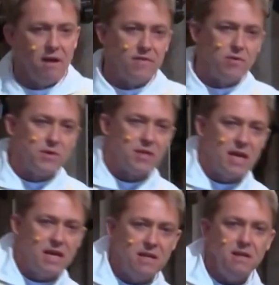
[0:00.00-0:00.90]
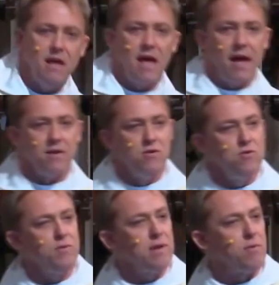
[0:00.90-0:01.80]
of who is in and who
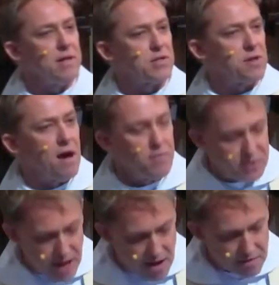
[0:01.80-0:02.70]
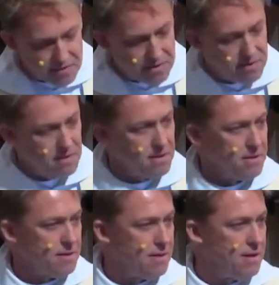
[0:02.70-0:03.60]
we once thought was out.
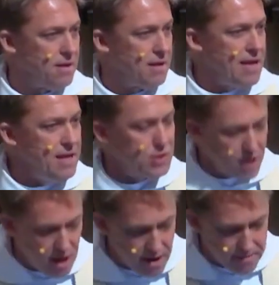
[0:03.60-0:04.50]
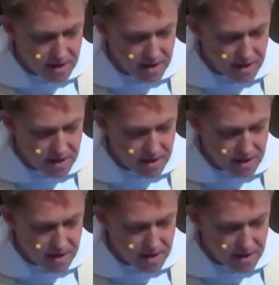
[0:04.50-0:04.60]
Each time,